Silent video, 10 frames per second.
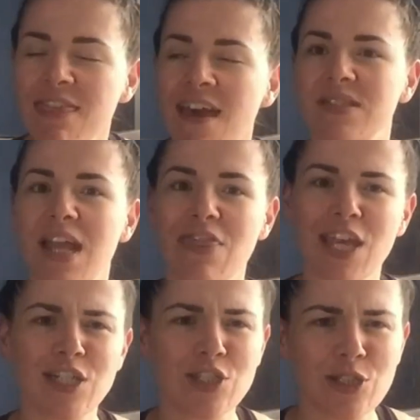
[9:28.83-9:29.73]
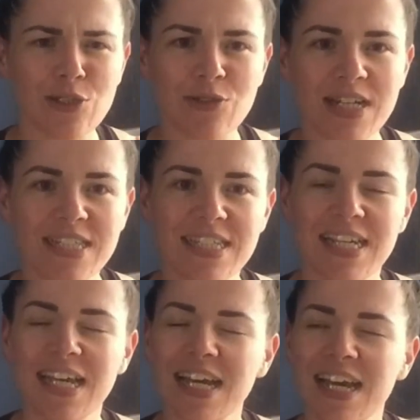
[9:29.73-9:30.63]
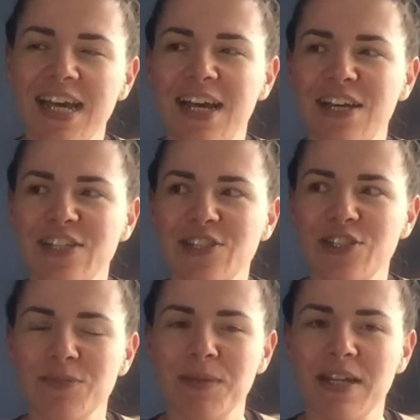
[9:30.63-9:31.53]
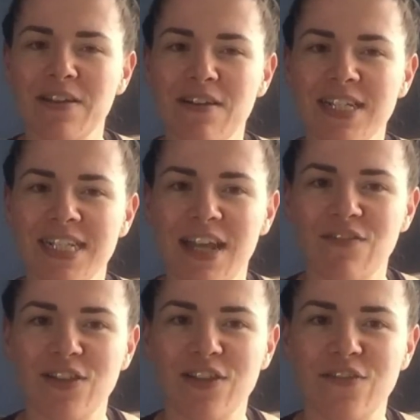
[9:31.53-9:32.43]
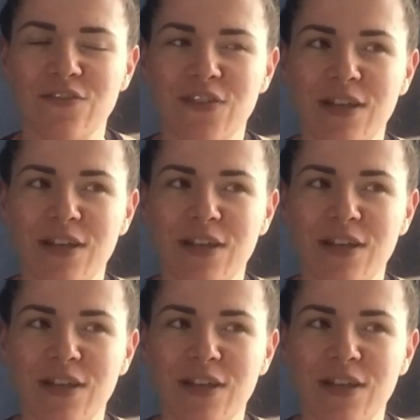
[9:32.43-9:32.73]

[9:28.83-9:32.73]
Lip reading: Nothing too drastic. It's just been a nice level of